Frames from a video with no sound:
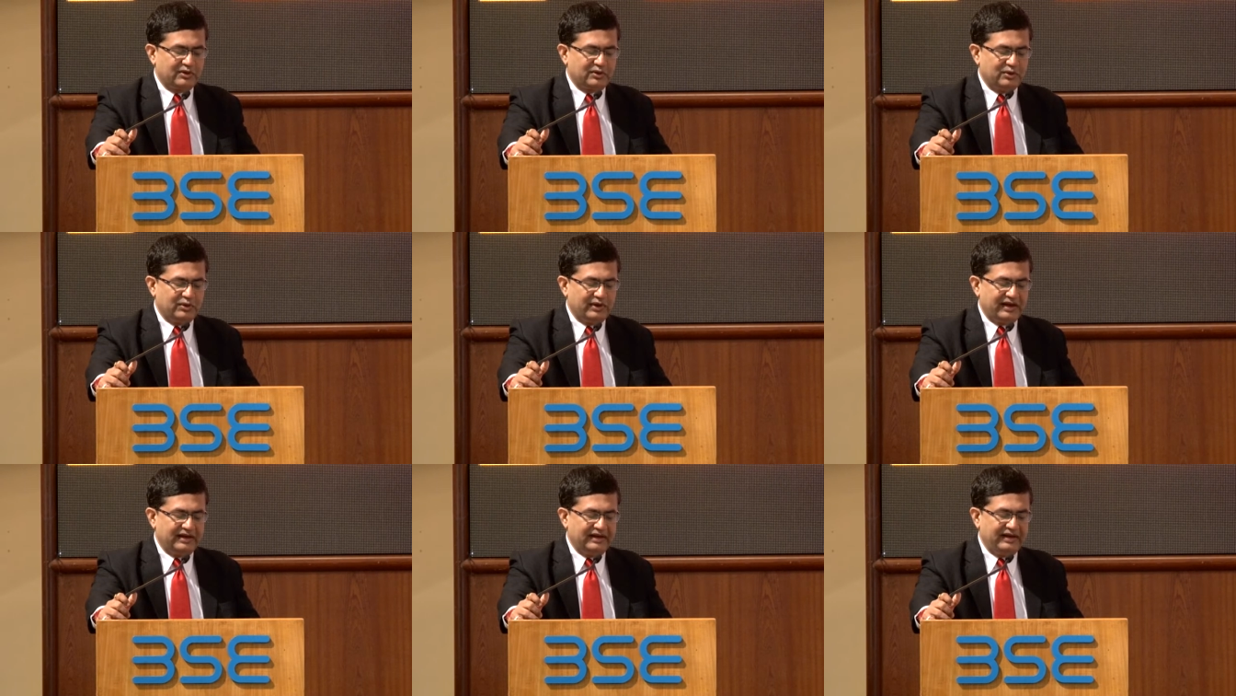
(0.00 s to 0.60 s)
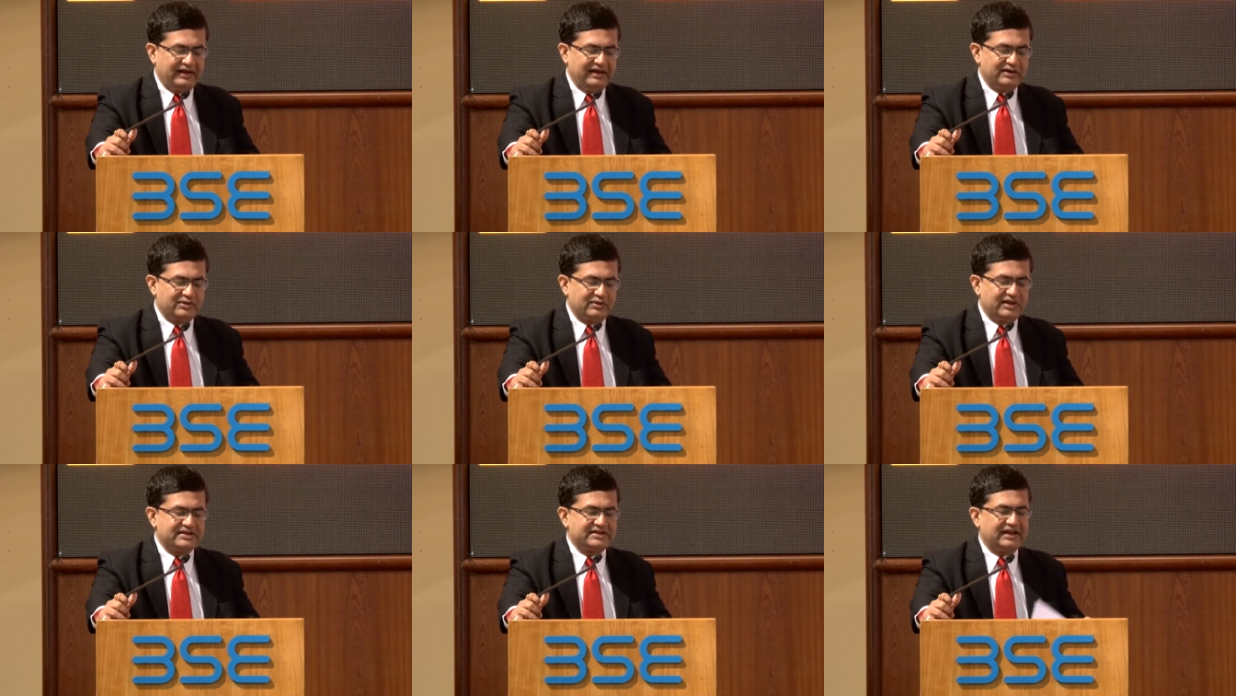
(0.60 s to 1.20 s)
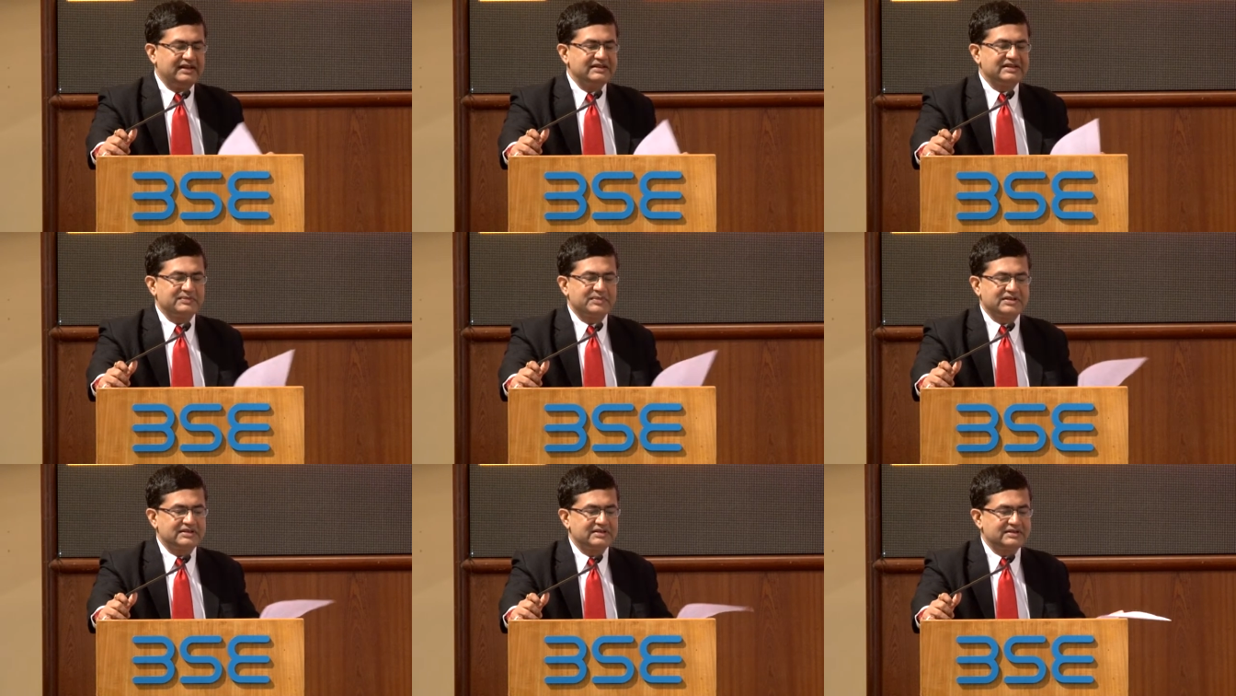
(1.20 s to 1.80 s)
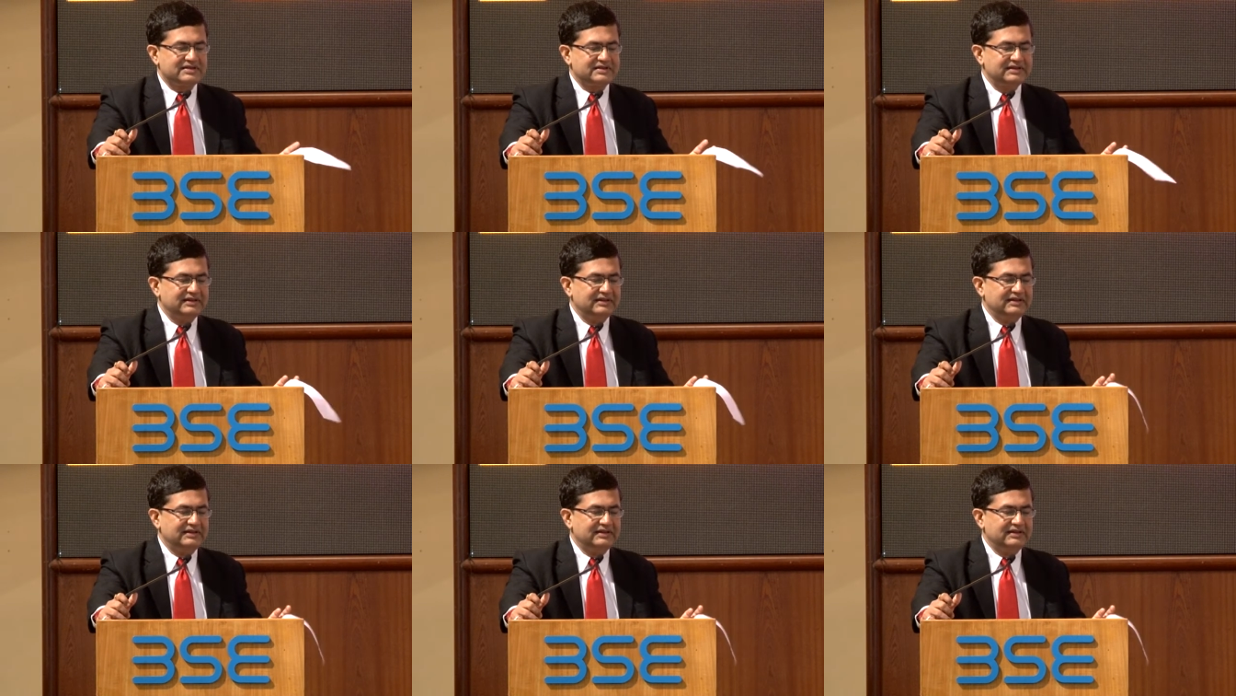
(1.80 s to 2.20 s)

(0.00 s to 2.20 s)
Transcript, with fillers: grow, and lead in today's challenging business.